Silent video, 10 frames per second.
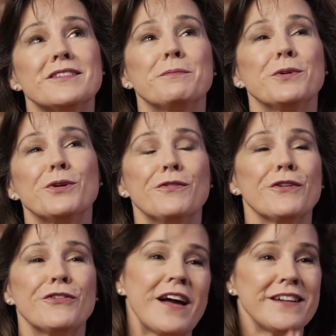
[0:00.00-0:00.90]
such a
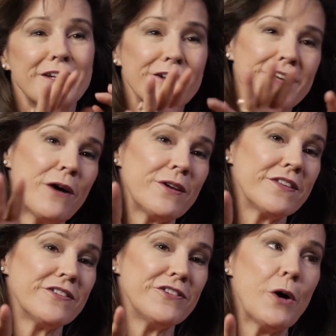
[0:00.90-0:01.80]
beautiful sight. And I'd look out
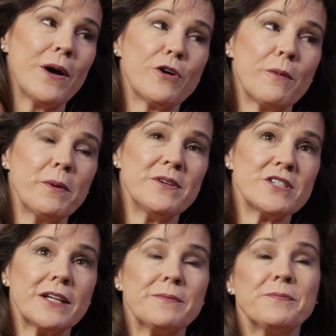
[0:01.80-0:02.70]
at the snow. I grew up in
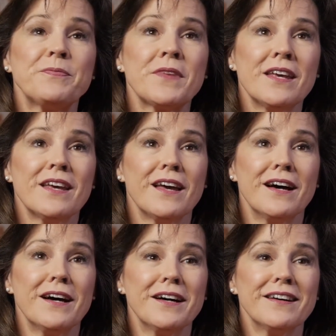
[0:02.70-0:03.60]
Michigan,
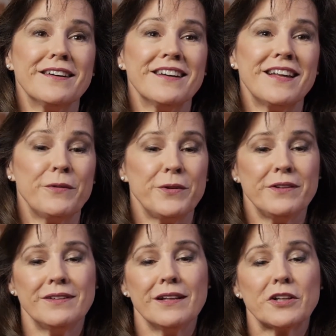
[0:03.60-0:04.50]
and
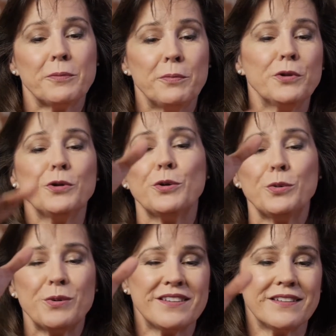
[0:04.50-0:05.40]
it looked
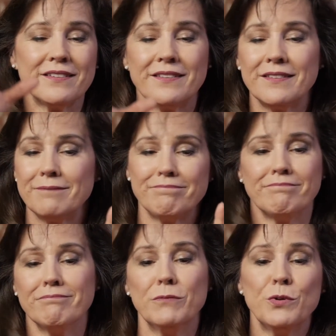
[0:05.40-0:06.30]
blue with
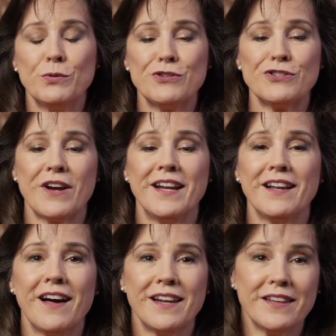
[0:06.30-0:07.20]
the moon
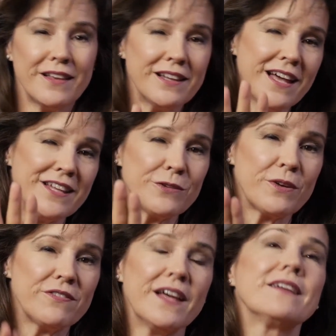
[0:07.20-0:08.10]
shining on it and the
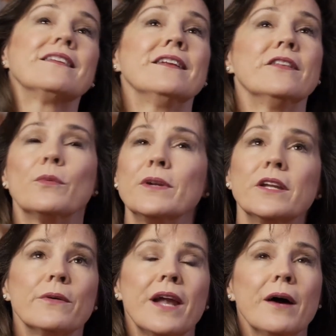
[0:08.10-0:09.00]
lights reflected in the
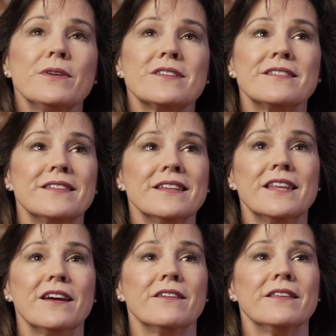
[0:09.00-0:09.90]
window, and I would just sit
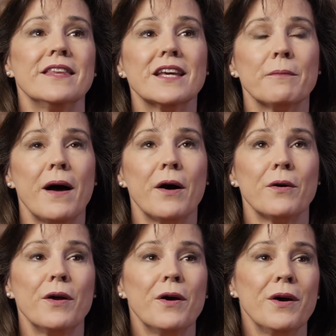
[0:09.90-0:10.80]
there and think
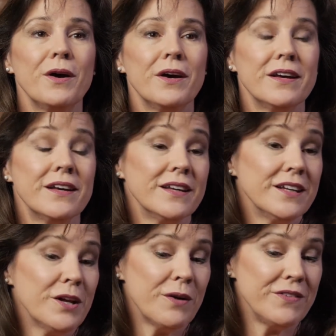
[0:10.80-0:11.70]
about,
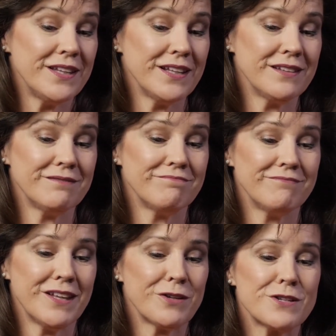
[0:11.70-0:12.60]
you know, everything
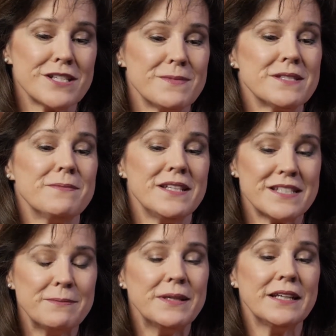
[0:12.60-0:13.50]
that Christmas
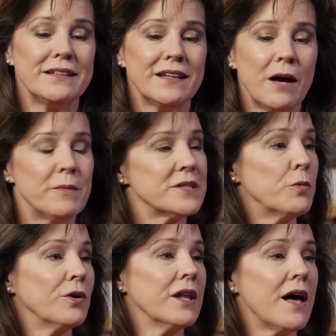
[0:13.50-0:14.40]
meant to me and how much
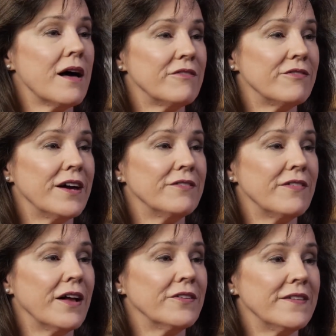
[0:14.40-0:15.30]
more love I
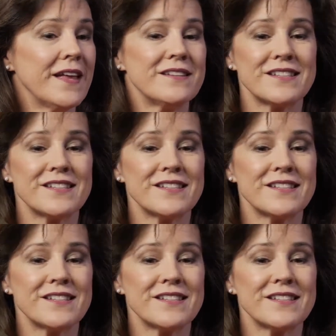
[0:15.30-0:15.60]
felt, and